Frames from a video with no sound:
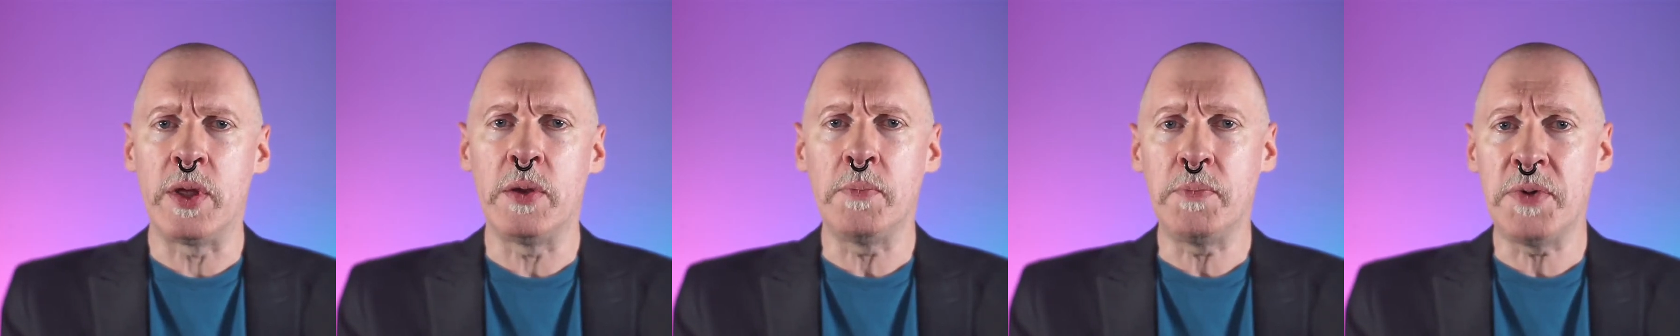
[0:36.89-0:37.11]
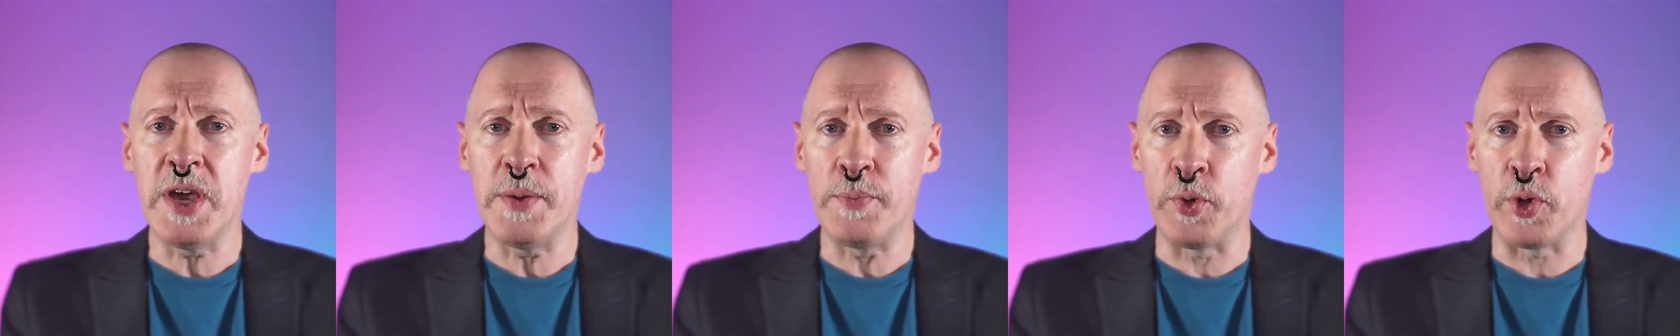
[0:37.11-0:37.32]

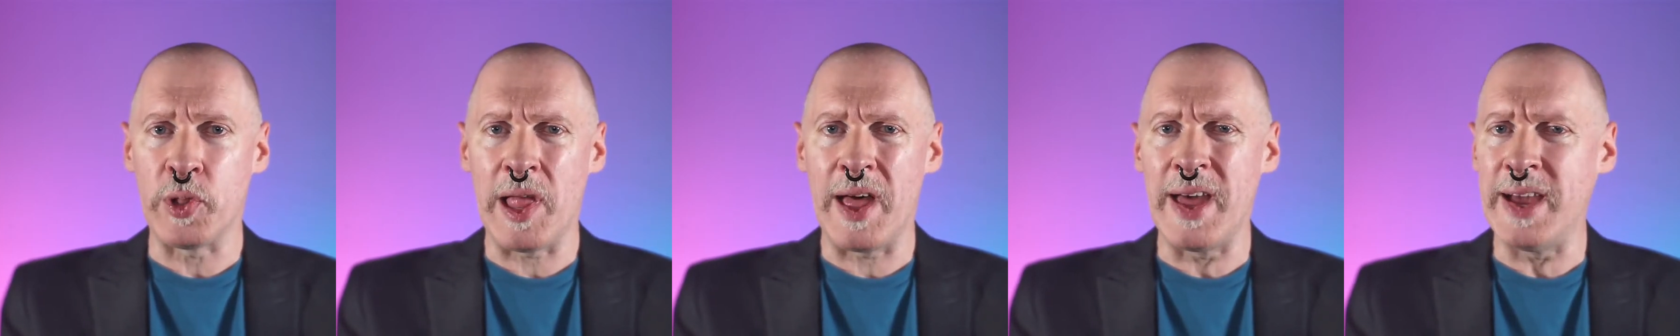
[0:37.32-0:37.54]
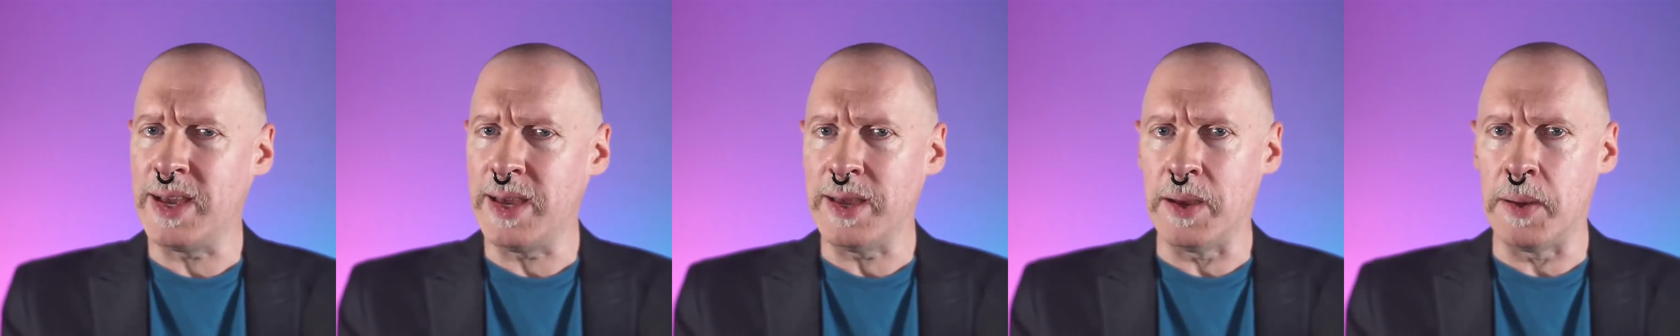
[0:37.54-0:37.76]
and people
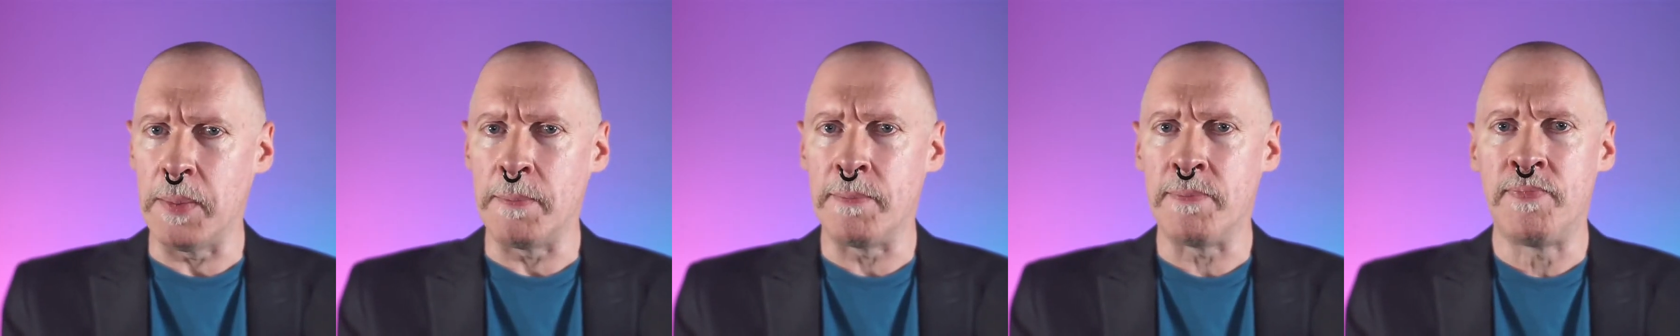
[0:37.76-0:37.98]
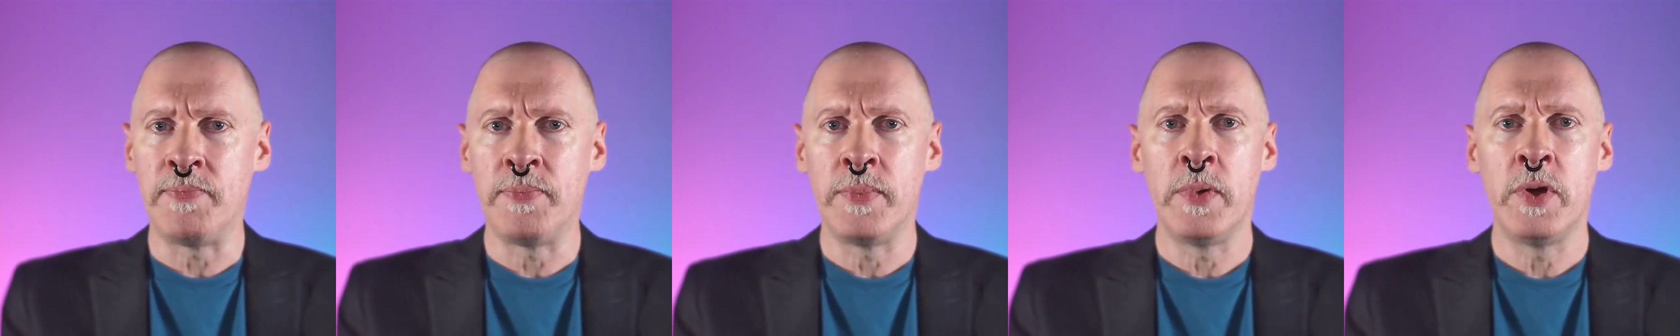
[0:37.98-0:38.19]
like
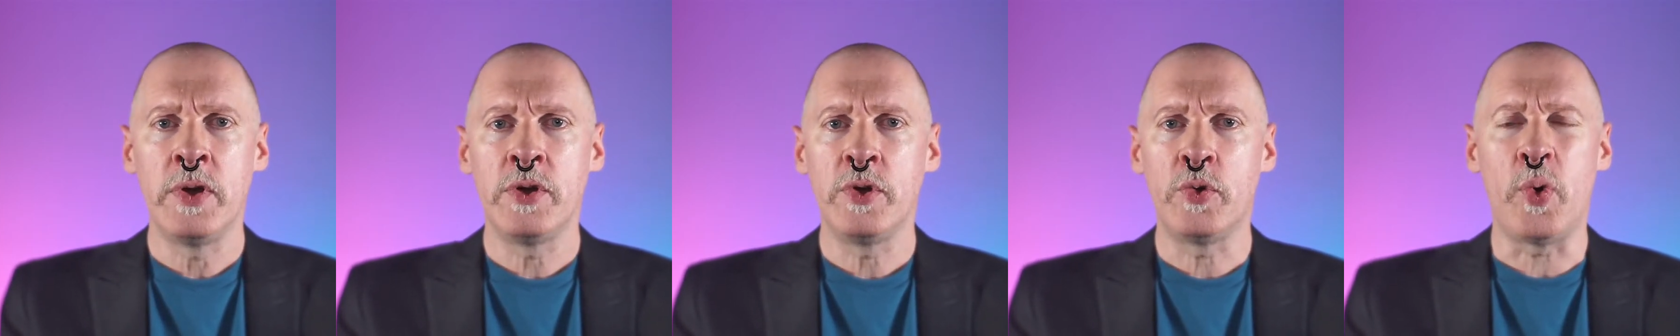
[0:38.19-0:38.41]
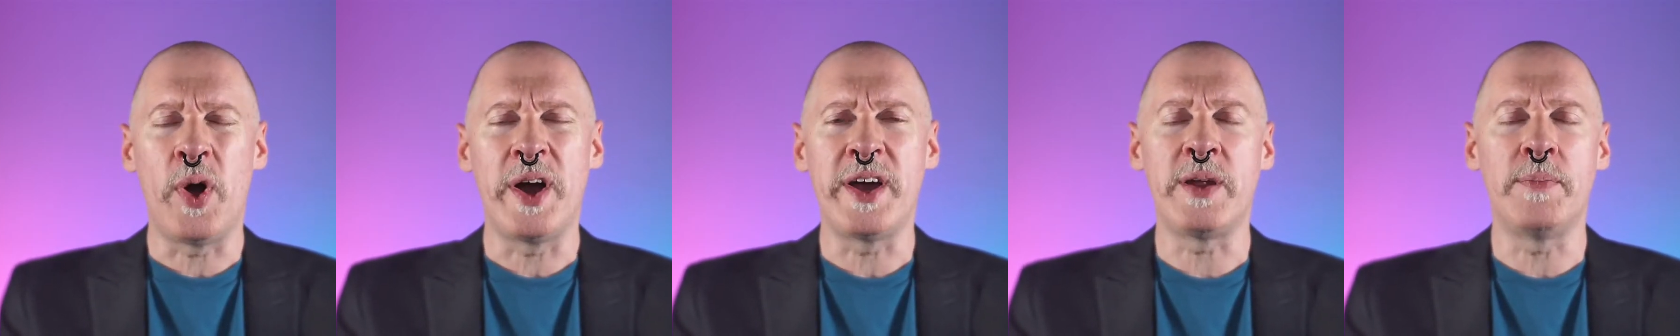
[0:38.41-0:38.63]
him
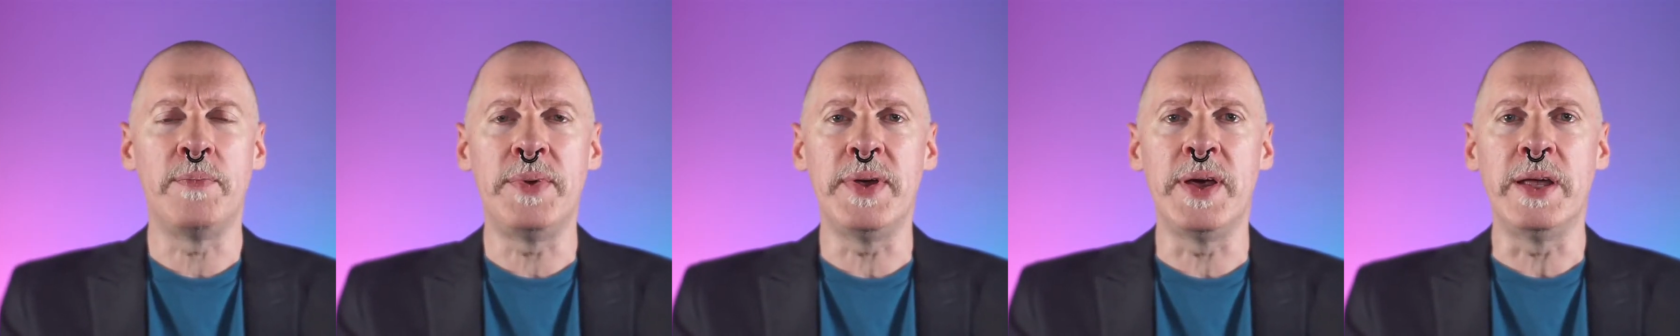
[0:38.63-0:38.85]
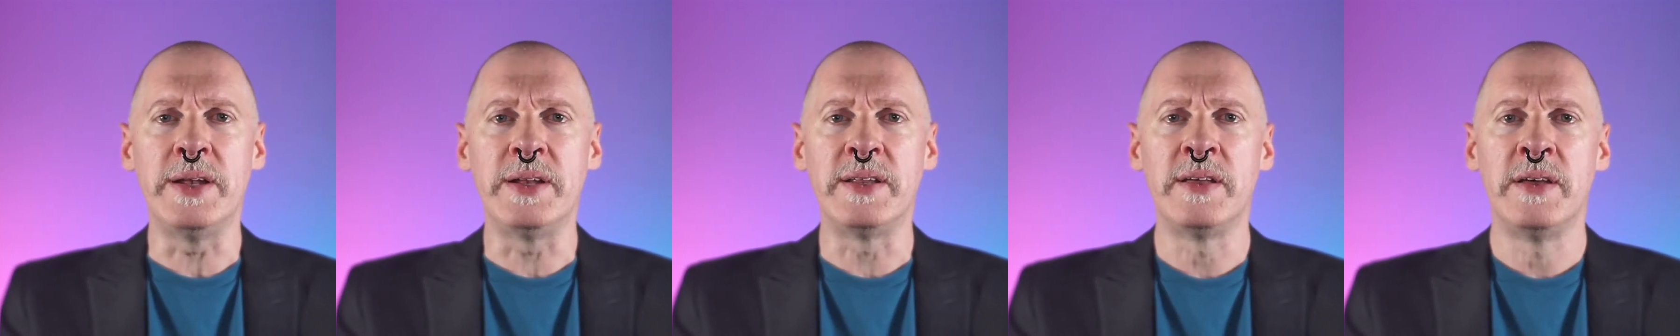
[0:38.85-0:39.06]
quite a
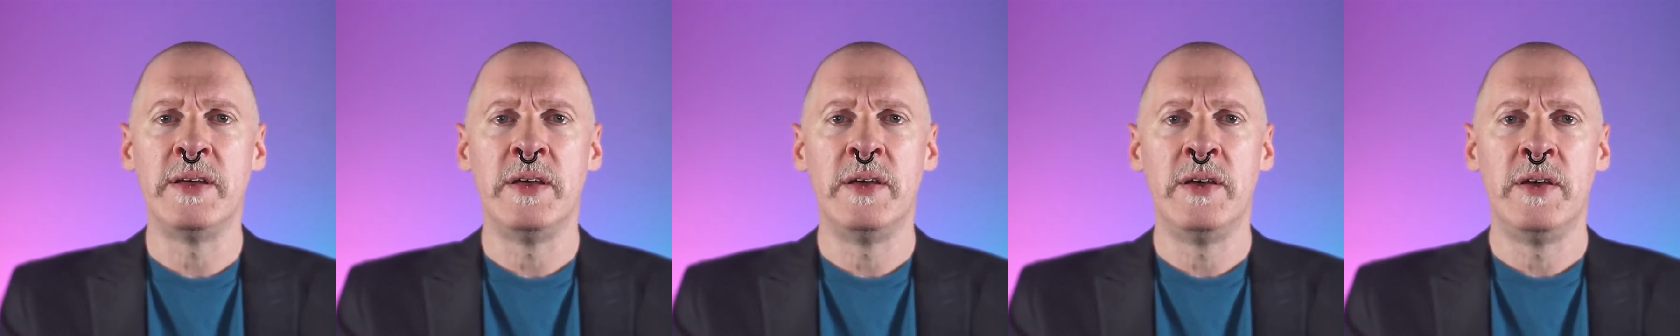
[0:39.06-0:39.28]
bit